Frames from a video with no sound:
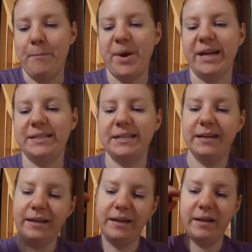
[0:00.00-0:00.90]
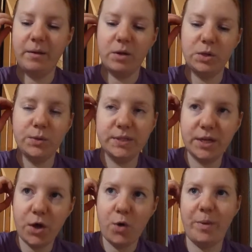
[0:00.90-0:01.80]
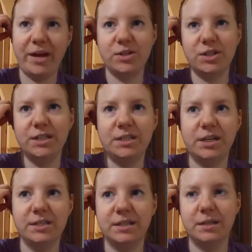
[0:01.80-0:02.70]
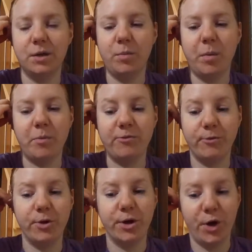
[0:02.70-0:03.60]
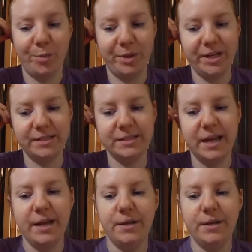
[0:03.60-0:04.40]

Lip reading: but Losing Hope actually starts a little bit before Hopeless.